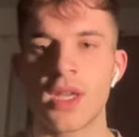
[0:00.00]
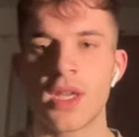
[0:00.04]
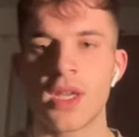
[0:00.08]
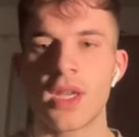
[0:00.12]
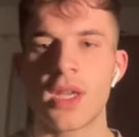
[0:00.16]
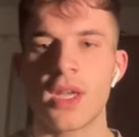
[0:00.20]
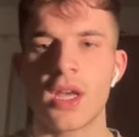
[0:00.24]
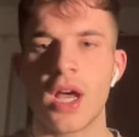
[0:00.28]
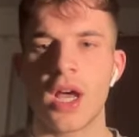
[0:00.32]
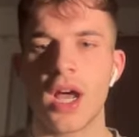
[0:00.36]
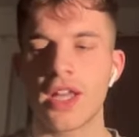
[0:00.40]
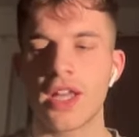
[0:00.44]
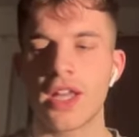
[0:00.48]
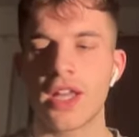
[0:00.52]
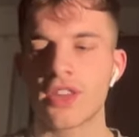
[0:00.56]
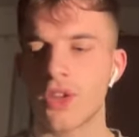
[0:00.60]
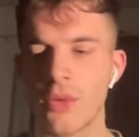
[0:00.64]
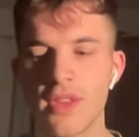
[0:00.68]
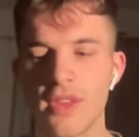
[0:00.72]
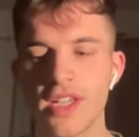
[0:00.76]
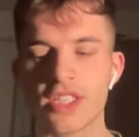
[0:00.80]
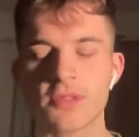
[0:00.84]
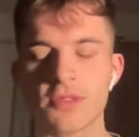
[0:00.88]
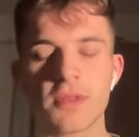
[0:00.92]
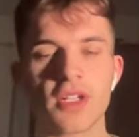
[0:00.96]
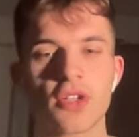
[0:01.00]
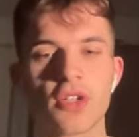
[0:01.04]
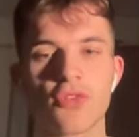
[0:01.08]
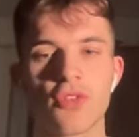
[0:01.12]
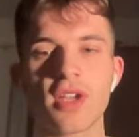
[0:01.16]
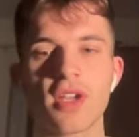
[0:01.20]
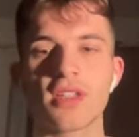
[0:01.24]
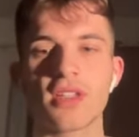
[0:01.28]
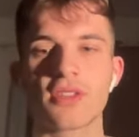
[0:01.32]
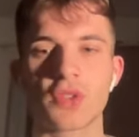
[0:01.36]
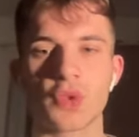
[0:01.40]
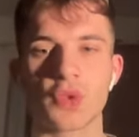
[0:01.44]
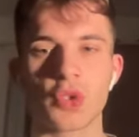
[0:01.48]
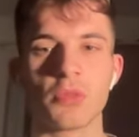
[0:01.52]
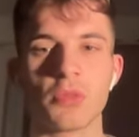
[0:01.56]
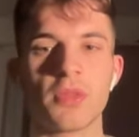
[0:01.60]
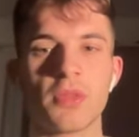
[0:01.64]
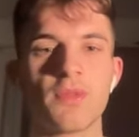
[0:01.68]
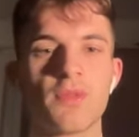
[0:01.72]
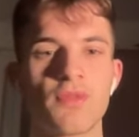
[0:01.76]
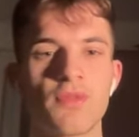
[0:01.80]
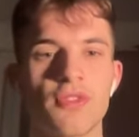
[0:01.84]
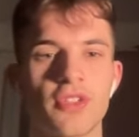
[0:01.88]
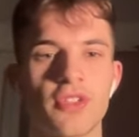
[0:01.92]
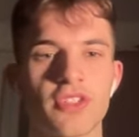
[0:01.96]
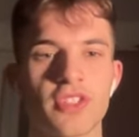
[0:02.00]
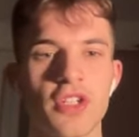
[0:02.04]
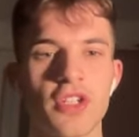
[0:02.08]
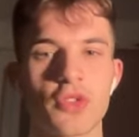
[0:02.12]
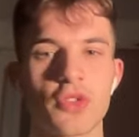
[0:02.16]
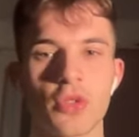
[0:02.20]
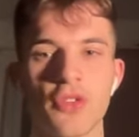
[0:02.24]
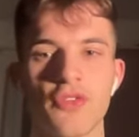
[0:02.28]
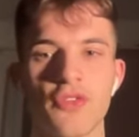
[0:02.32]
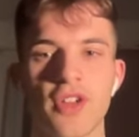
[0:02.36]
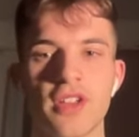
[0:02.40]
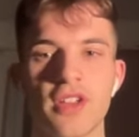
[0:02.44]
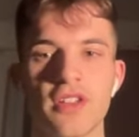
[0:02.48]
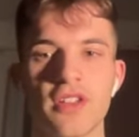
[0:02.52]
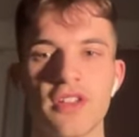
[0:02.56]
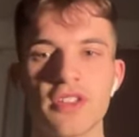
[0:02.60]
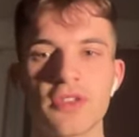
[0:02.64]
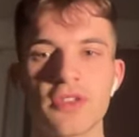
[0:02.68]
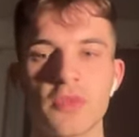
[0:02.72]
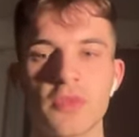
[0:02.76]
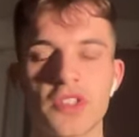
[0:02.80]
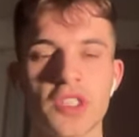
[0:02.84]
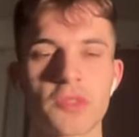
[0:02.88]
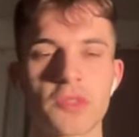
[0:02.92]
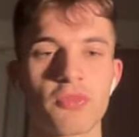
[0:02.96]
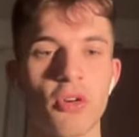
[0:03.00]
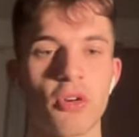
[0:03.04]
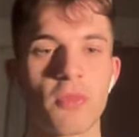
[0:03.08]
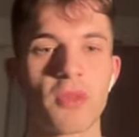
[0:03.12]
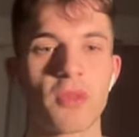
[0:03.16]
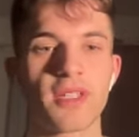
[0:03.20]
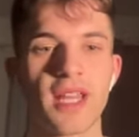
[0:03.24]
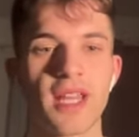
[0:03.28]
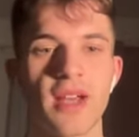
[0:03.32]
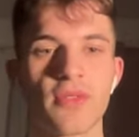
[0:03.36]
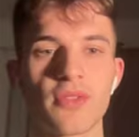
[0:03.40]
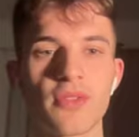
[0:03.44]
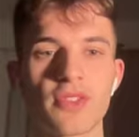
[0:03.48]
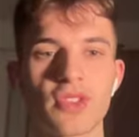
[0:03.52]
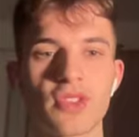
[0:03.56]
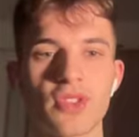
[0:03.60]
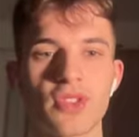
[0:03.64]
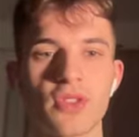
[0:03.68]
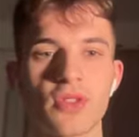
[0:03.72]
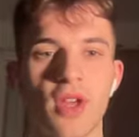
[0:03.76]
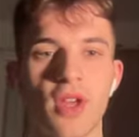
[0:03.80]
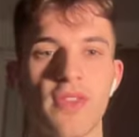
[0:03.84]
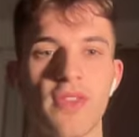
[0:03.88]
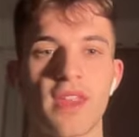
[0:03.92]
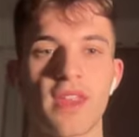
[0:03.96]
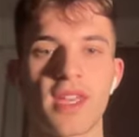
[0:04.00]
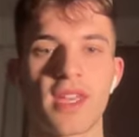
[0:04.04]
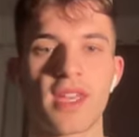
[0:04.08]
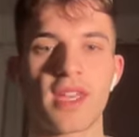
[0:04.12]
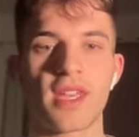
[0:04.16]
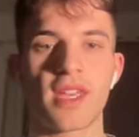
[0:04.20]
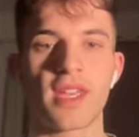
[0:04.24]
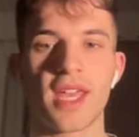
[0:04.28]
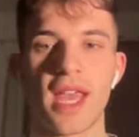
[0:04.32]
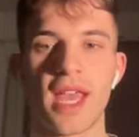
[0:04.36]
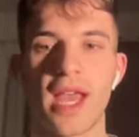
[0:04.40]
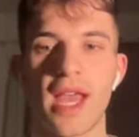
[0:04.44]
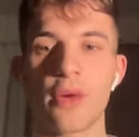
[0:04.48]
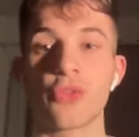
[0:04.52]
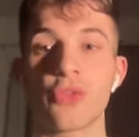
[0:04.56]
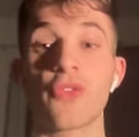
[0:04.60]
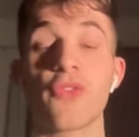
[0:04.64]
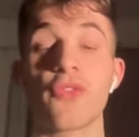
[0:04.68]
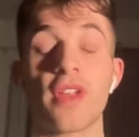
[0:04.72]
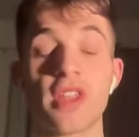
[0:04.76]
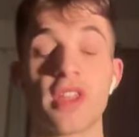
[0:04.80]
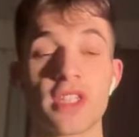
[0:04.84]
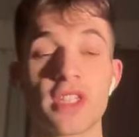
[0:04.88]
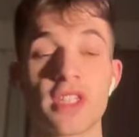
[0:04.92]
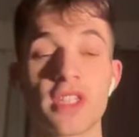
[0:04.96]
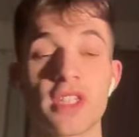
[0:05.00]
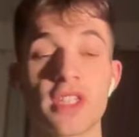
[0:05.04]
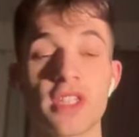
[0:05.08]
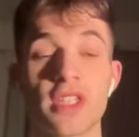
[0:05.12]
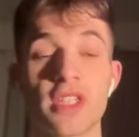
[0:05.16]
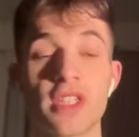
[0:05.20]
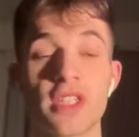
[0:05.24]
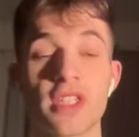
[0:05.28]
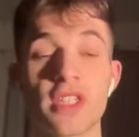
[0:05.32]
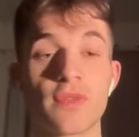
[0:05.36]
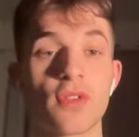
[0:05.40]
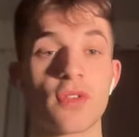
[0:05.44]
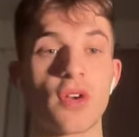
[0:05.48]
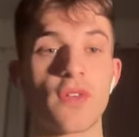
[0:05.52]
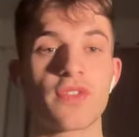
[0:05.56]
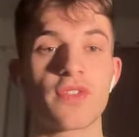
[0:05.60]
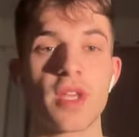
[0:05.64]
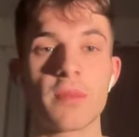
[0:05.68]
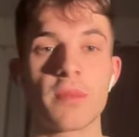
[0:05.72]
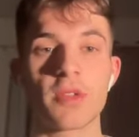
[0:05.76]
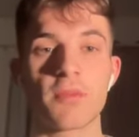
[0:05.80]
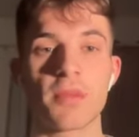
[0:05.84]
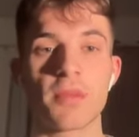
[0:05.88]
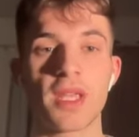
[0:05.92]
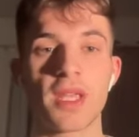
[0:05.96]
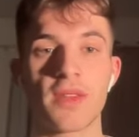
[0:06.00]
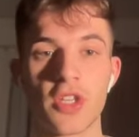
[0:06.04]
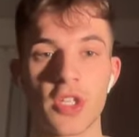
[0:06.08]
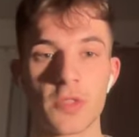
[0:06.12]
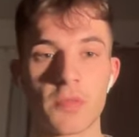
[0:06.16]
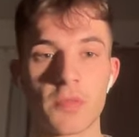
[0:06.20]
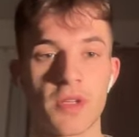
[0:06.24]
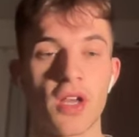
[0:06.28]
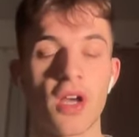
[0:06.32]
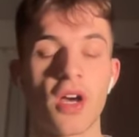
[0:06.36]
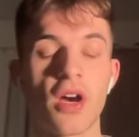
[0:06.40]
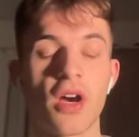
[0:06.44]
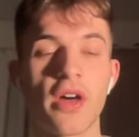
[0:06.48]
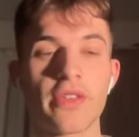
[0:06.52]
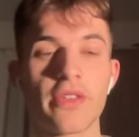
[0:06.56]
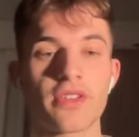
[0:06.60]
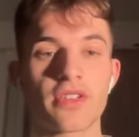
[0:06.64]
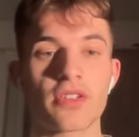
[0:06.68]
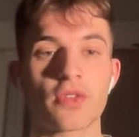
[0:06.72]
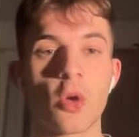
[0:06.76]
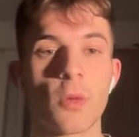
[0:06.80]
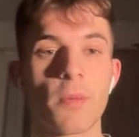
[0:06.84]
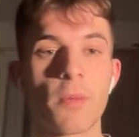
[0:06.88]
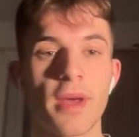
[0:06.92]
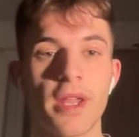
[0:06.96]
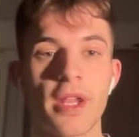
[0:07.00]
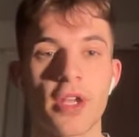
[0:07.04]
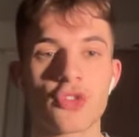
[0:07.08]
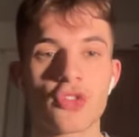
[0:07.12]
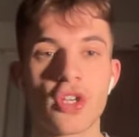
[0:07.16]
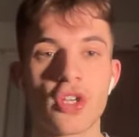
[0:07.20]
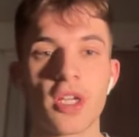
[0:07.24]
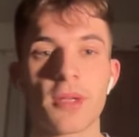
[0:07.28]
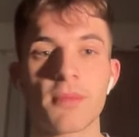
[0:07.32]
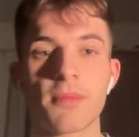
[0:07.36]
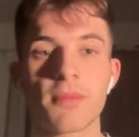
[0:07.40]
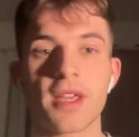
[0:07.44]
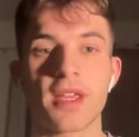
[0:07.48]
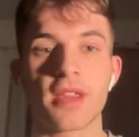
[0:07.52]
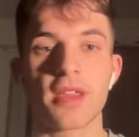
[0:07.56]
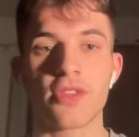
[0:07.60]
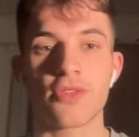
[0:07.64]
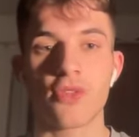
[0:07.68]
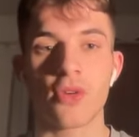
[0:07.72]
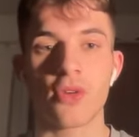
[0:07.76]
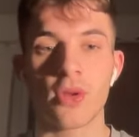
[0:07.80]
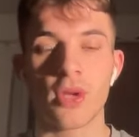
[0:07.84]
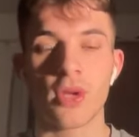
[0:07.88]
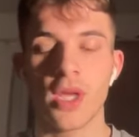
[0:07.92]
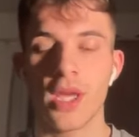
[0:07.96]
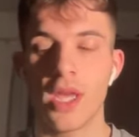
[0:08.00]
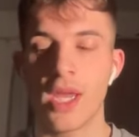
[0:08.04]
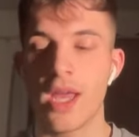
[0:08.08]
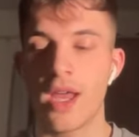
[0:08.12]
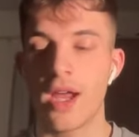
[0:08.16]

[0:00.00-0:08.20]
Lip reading: I don't think it's been a great tournament for central defenders, which is probably down to I think how defensive a lot of teams have been, and it's been hard to sort of penetrate and play through.